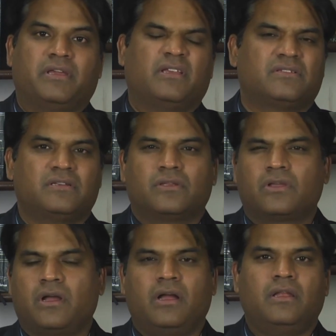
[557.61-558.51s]
I said,
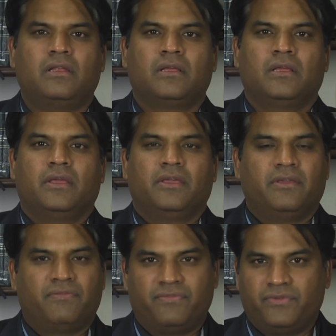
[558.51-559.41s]
God,
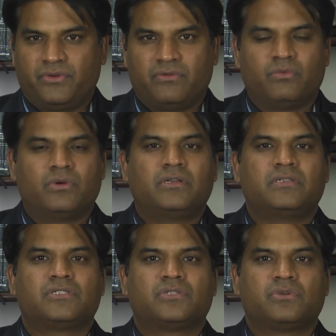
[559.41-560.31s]
if your word
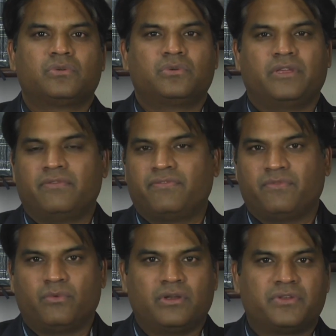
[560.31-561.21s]
is true, if
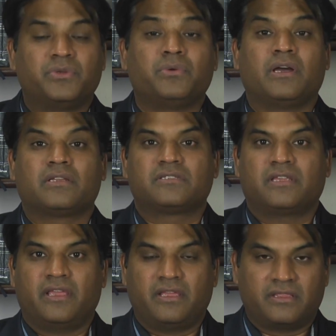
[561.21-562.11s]
what you are
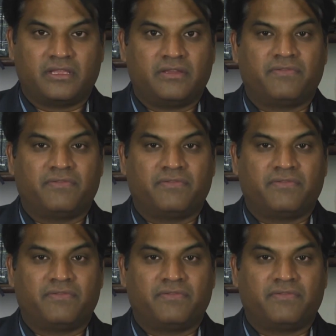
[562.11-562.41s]
saying,